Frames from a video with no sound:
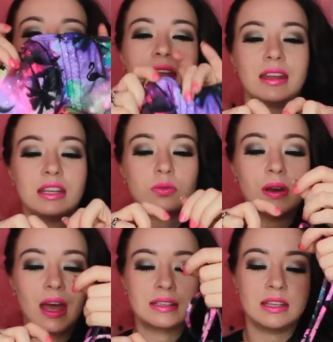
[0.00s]
And then this
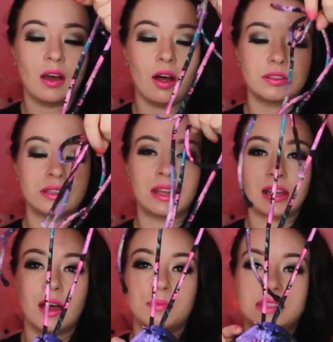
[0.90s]
one has the halter
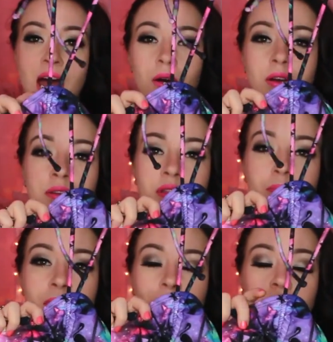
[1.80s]
that comes out of the
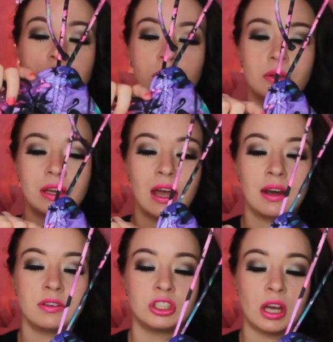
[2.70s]
middle, so you can
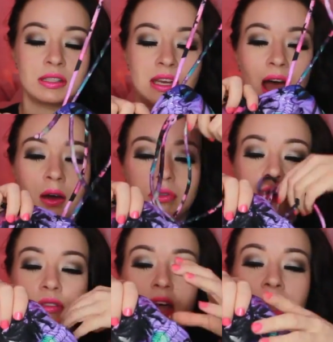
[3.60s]
kind of adjust how
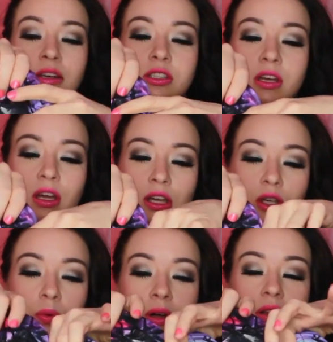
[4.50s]
tight
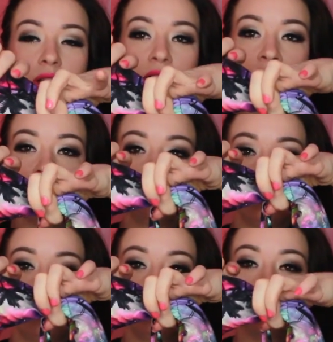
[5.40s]
you want the
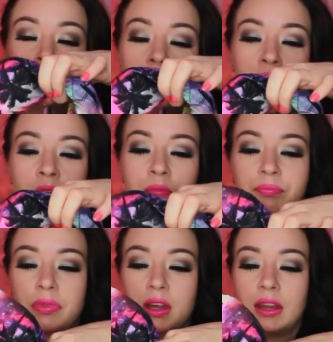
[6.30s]
the
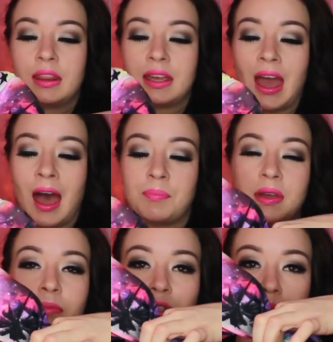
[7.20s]
the gap
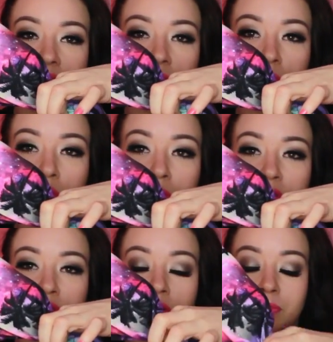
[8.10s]
in between the
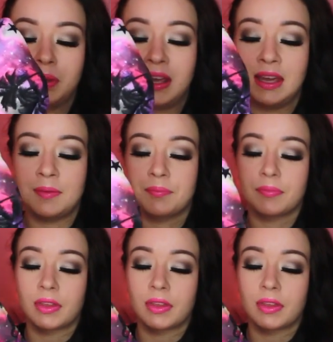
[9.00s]
boobs to be.